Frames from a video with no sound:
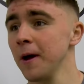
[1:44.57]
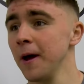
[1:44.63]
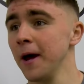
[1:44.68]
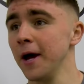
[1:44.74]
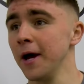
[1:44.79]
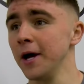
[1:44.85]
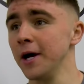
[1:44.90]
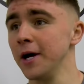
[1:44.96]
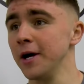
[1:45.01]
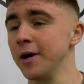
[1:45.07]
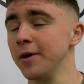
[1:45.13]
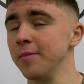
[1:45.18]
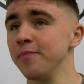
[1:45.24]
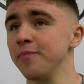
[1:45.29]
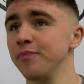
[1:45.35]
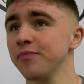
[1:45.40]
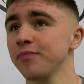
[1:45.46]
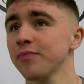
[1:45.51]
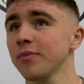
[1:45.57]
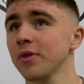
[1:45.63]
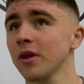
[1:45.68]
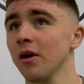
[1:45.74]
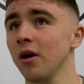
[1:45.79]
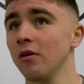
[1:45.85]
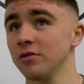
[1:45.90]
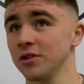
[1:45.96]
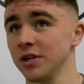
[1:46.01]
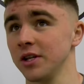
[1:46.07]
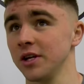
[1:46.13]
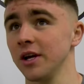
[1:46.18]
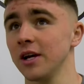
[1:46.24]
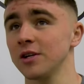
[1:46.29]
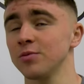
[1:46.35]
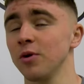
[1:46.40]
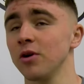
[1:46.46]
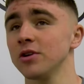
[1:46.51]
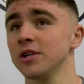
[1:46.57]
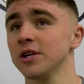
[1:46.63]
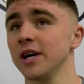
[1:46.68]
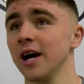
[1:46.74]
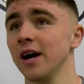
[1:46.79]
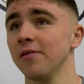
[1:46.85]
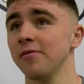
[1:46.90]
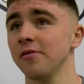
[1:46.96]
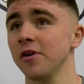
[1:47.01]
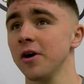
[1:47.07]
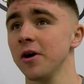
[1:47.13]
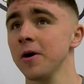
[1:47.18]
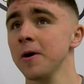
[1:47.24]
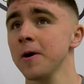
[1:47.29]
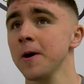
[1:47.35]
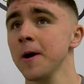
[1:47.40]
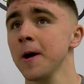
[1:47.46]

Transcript: Obviously, I spoke to the gaffer.